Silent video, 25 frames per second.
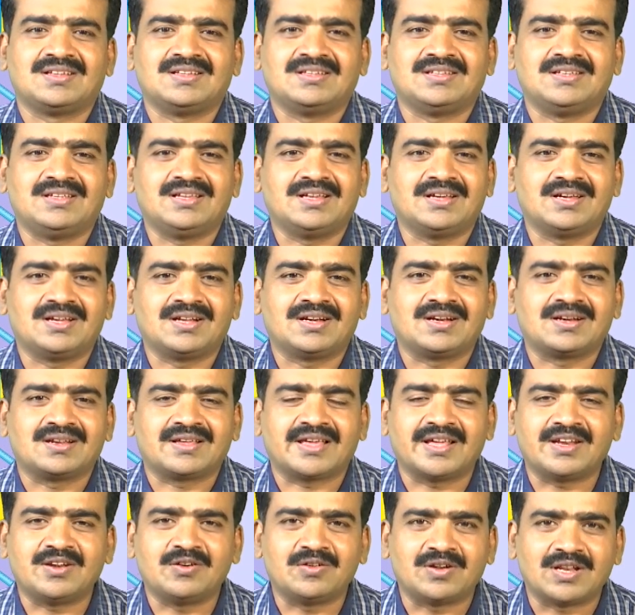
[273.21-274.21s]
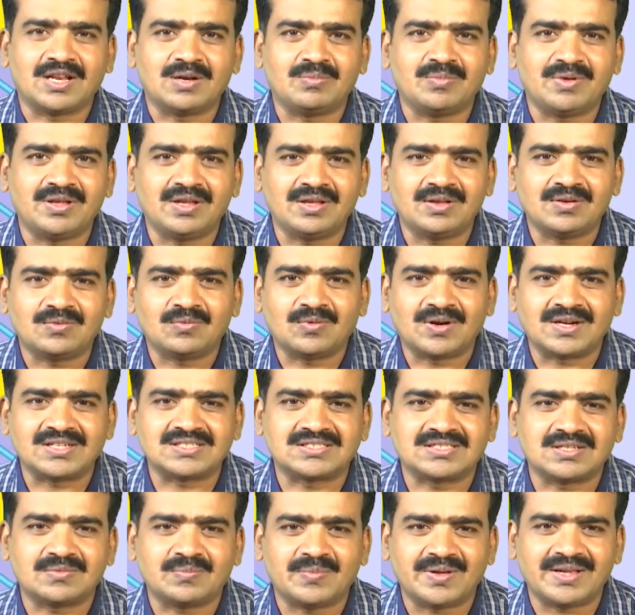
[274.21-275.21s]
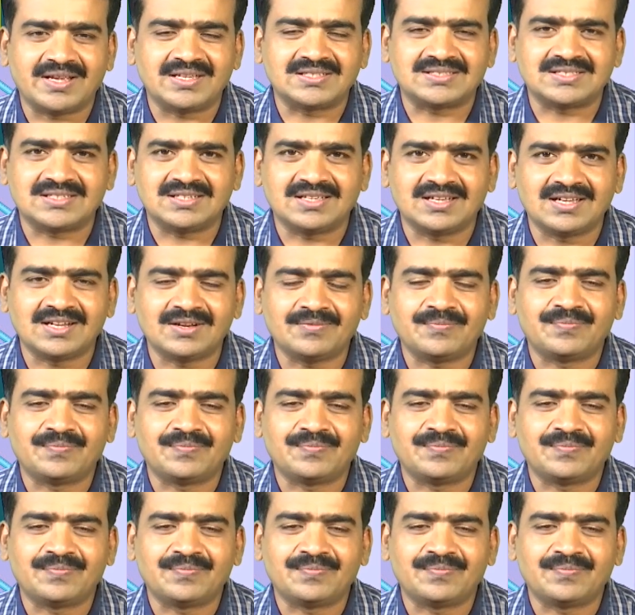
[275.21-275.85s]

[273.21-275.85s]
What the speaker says: here can you tell me what is the base here?